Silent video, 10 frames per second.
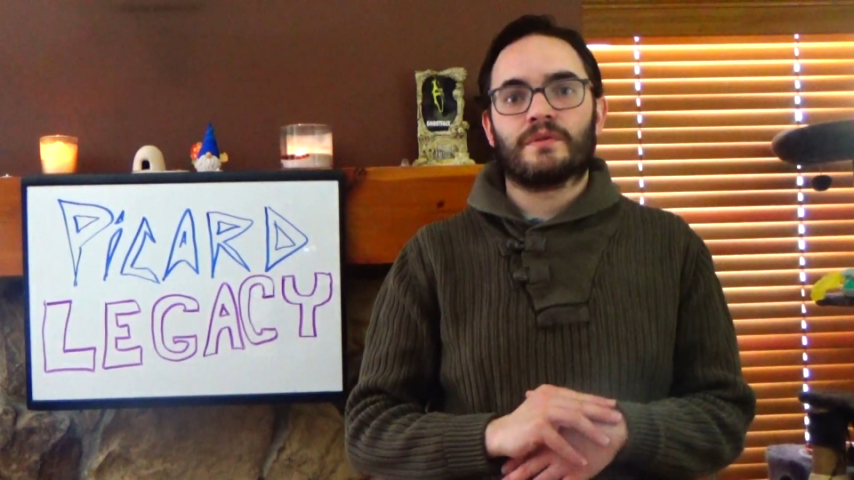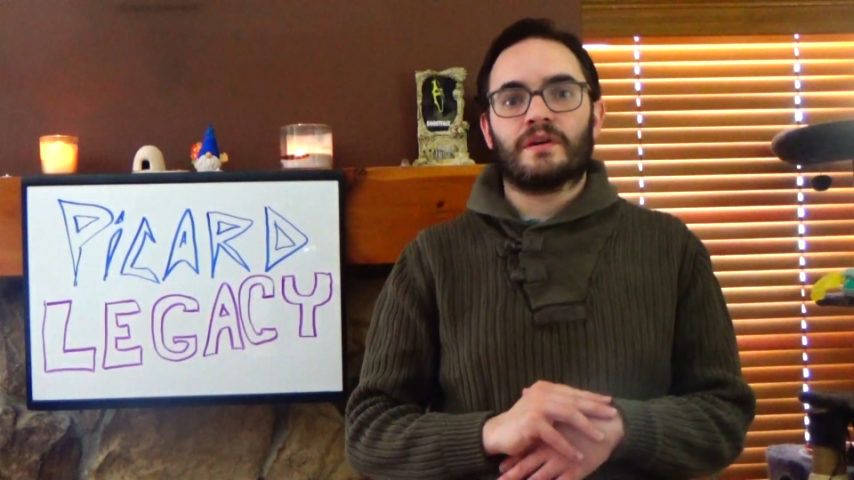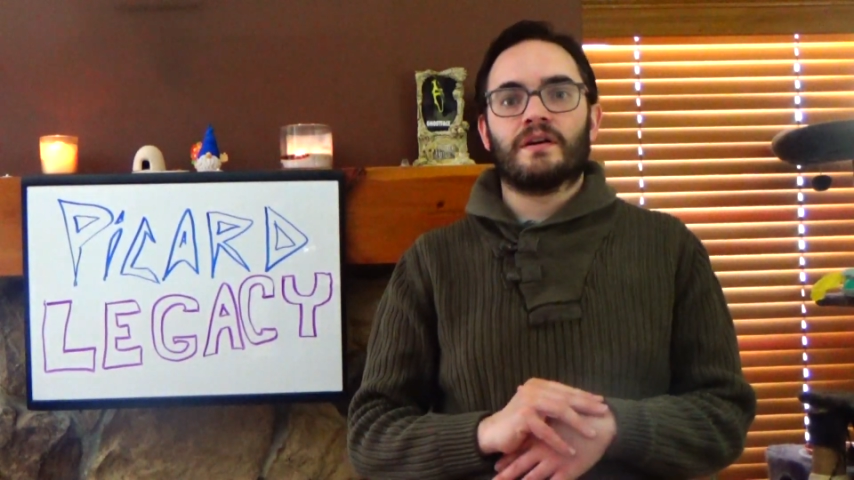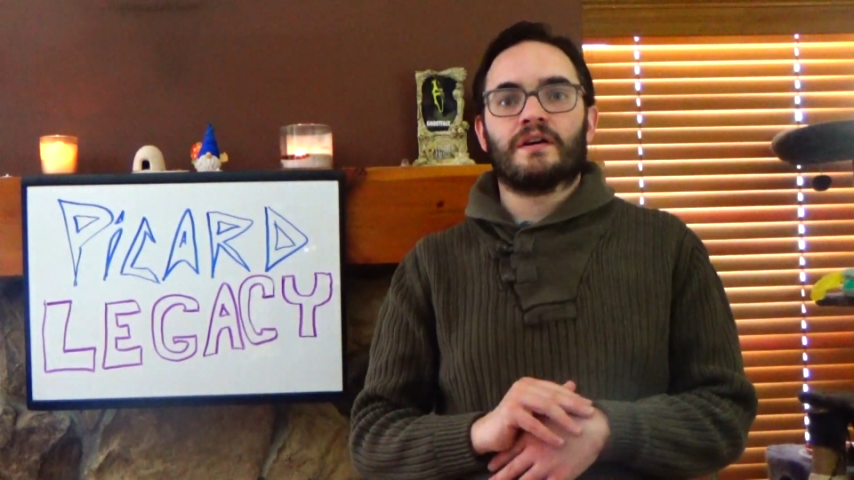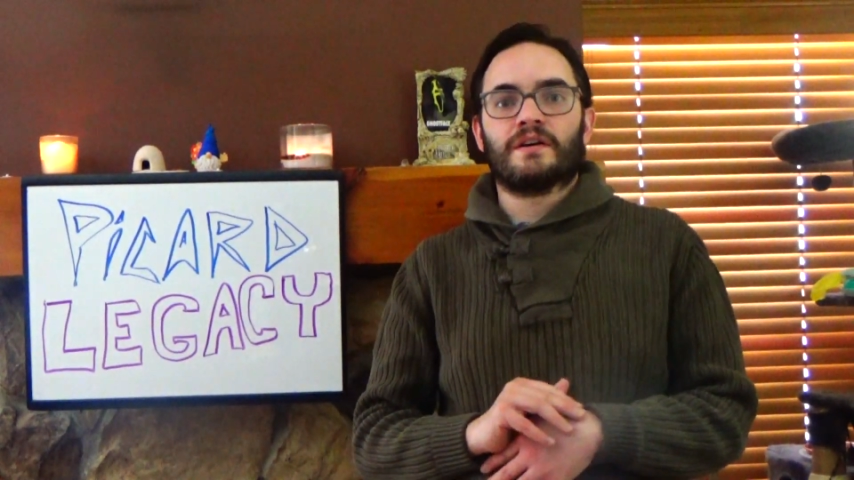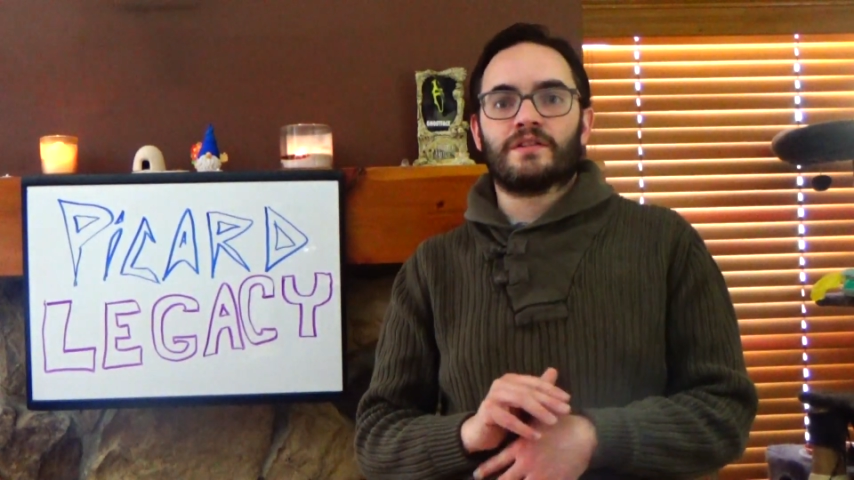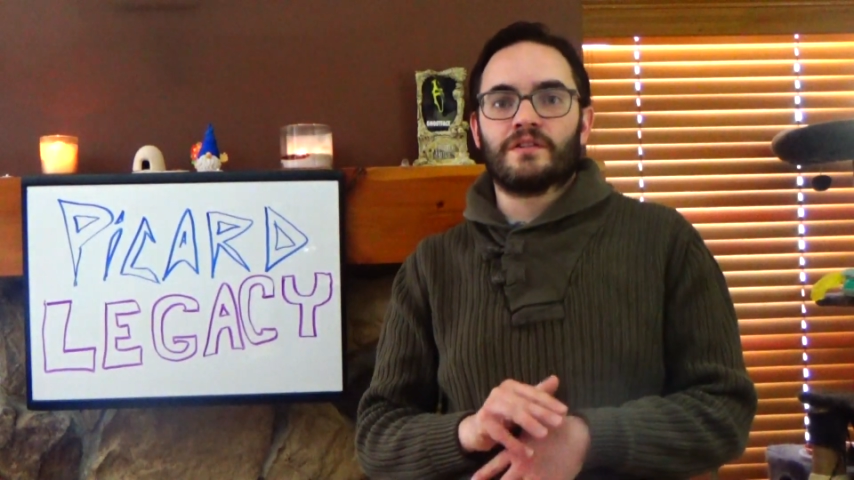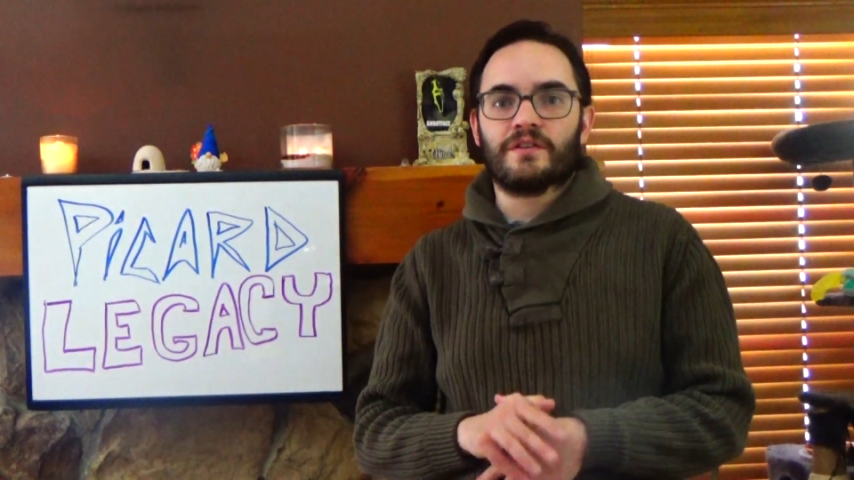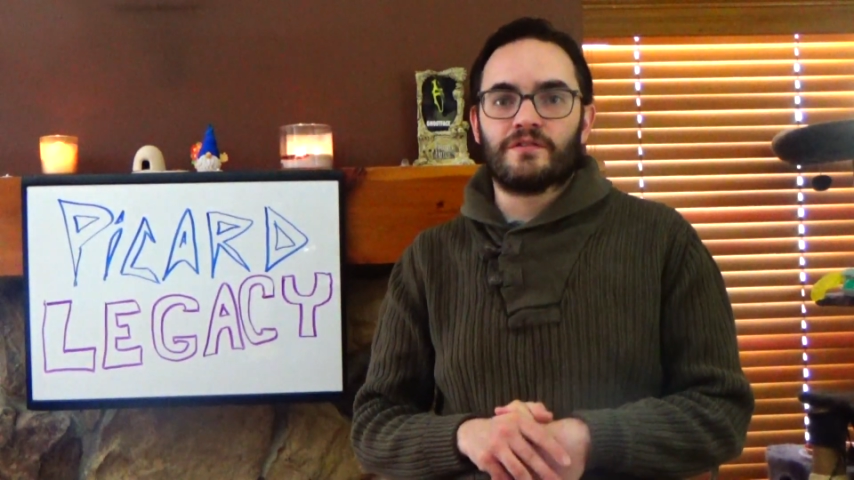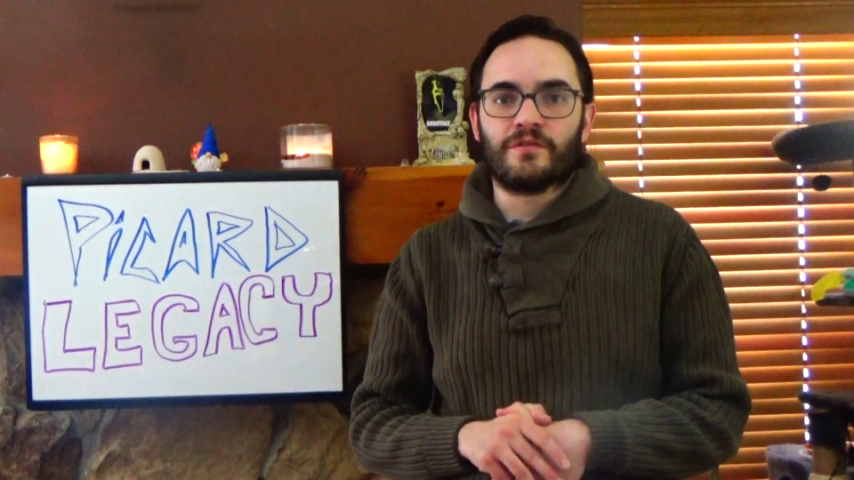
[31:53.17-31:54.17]

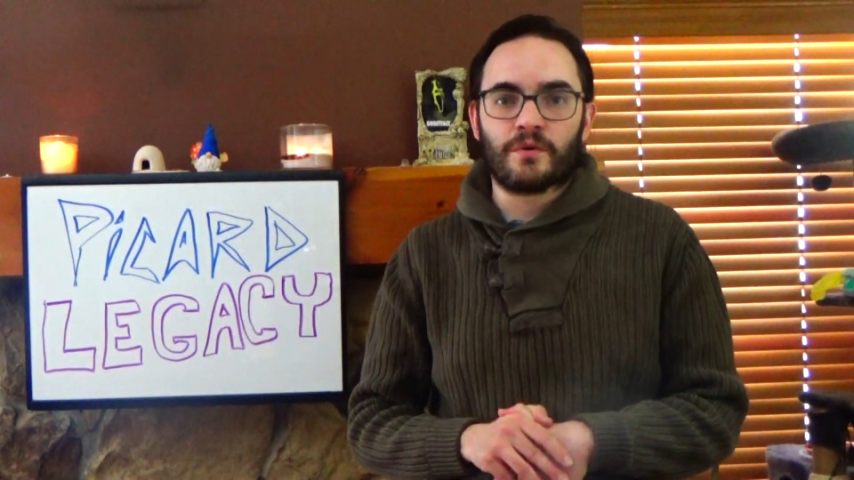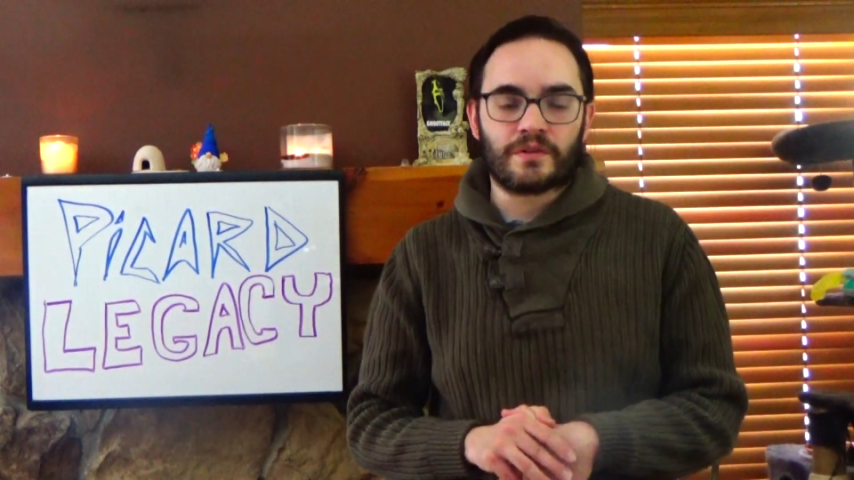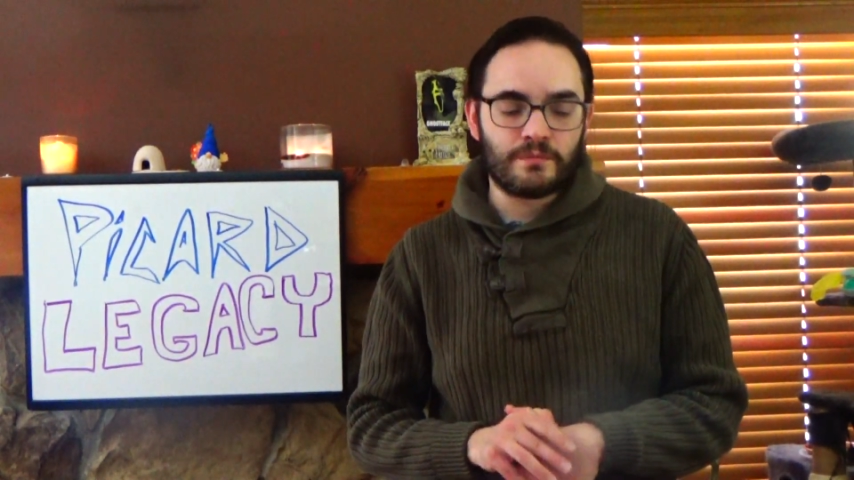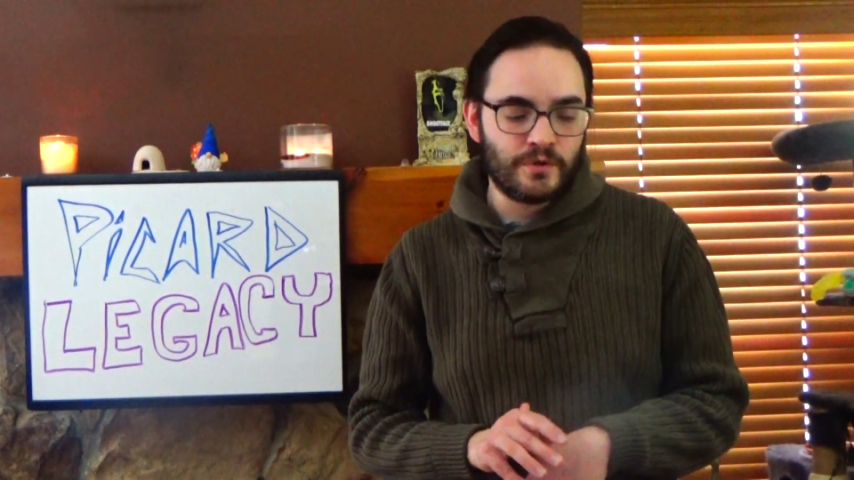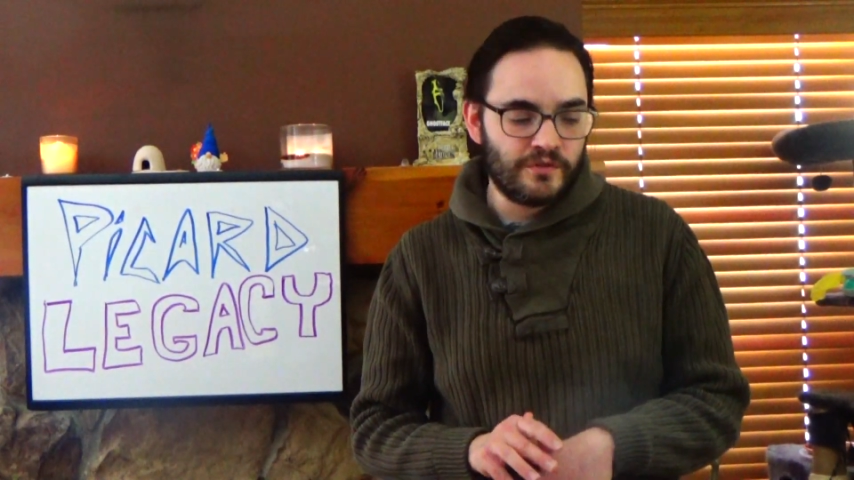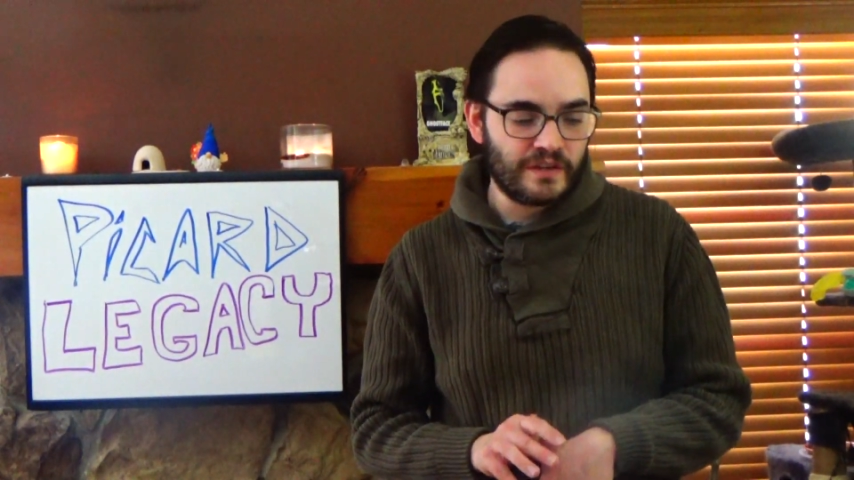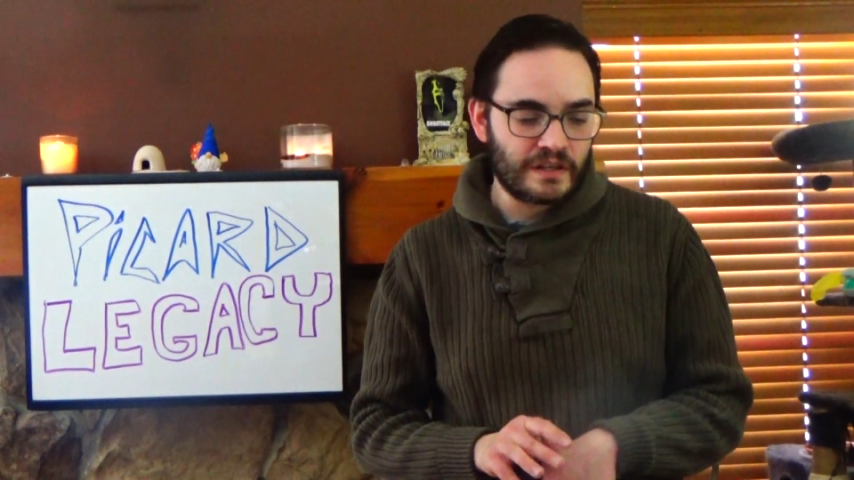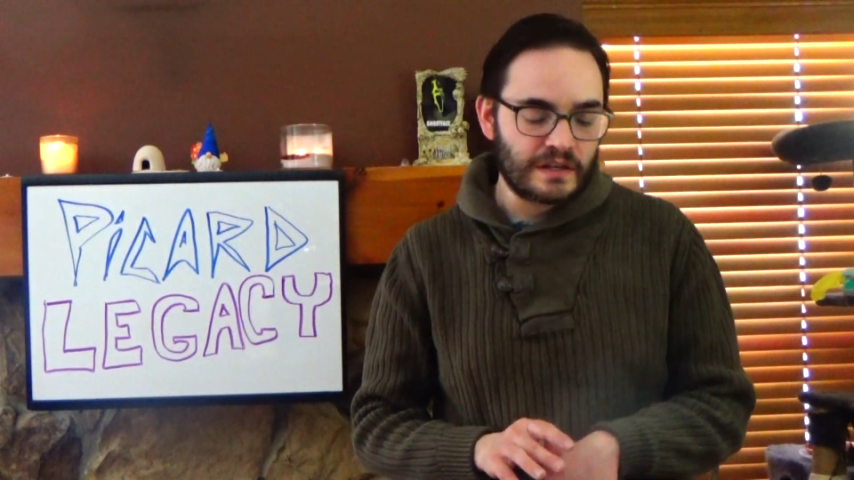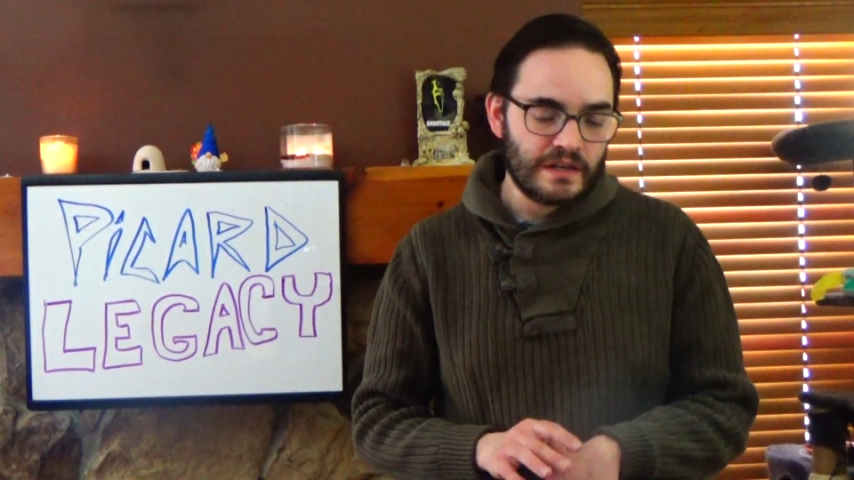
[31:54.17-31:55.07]
the 4th movie,